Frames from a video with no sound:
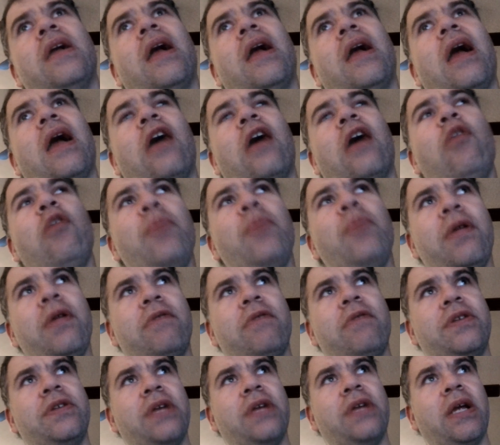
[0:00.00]
I hope
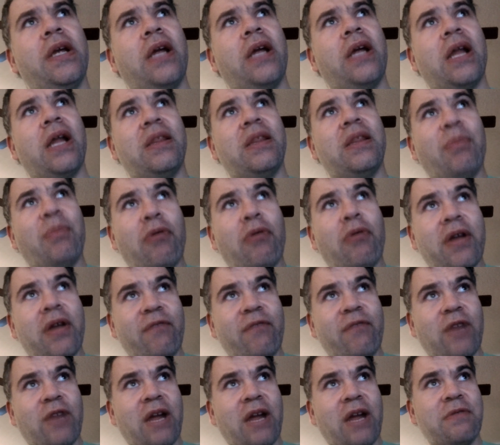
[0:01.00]
you got the point of
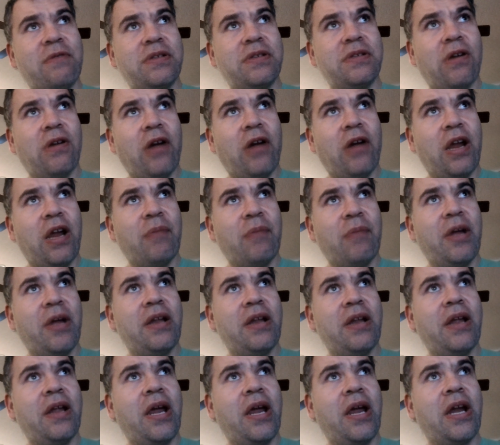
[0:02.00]
what I was talking about
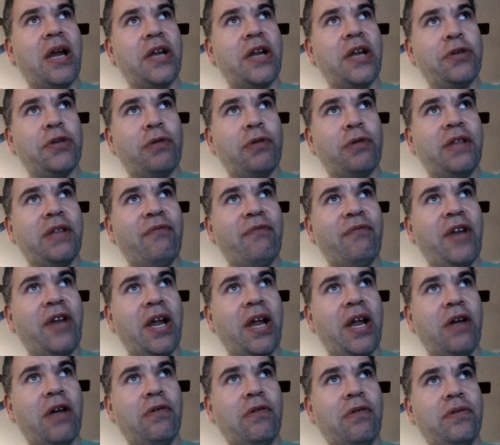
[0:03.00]
today and enjoyed the
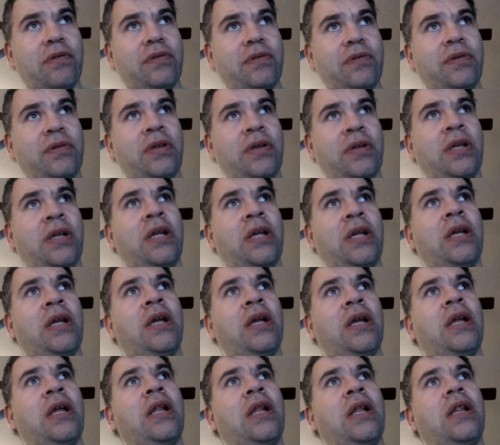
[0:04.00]
video.
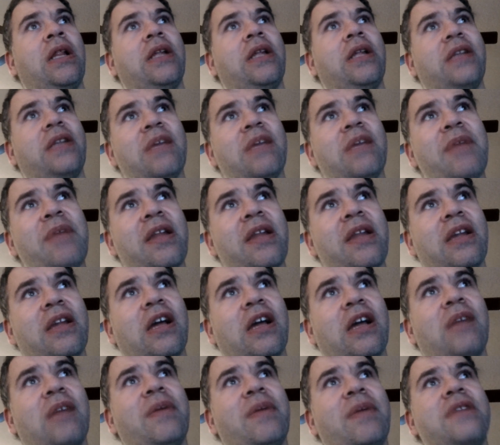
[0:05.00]
Tell me in the
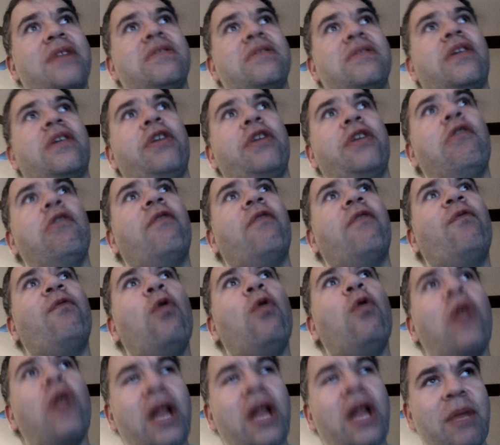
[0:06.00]
comments, are you a
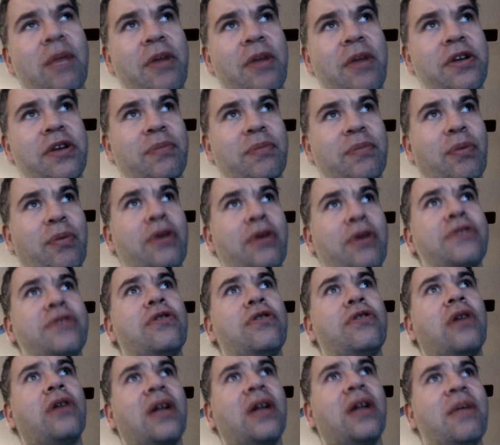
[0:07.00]
full animation person
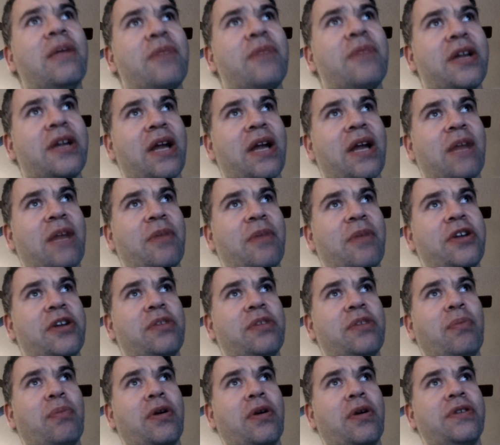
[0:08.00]
or a limited animation
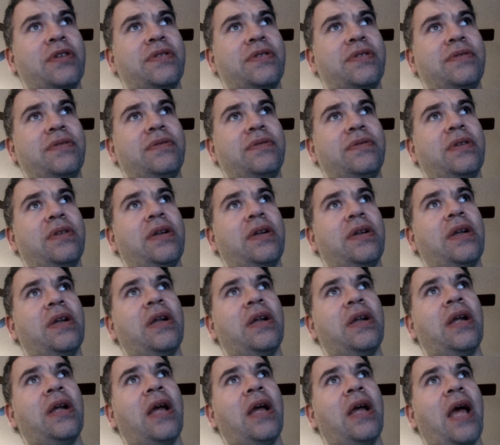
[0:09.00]
person?
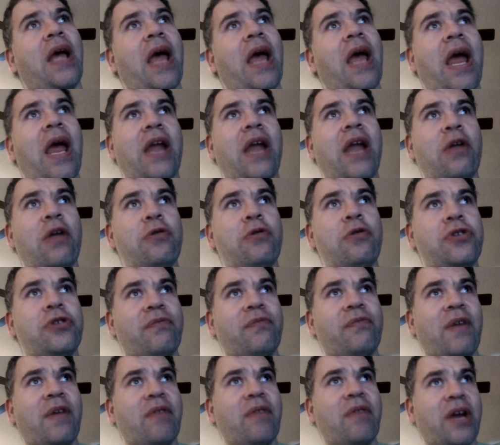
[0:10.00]
And who's your
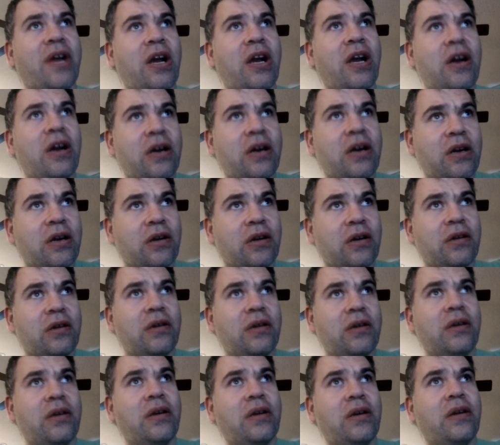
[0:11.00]
favorite character?
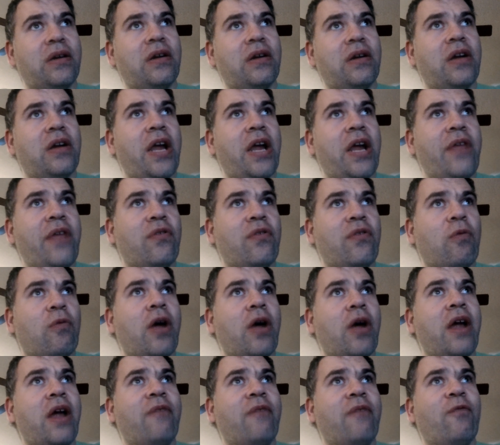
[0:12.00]
Either
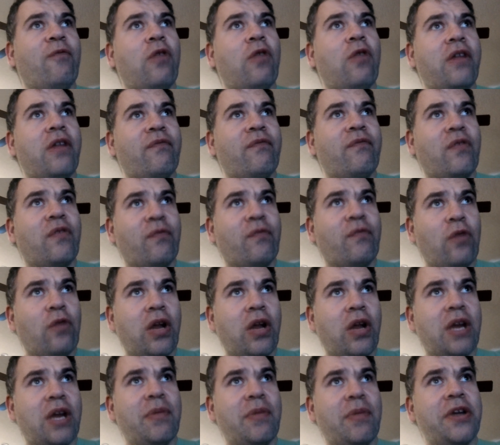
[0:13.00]
way, for full
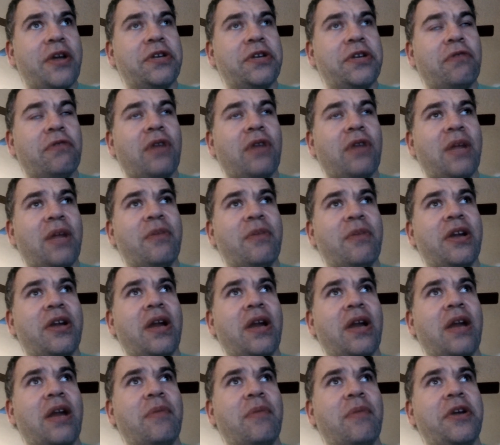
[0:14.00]
animation or limited
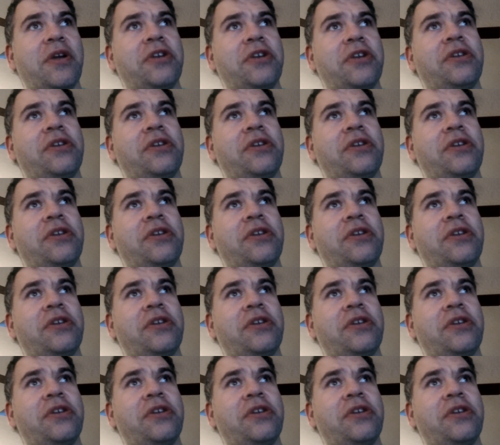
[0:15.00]
animation.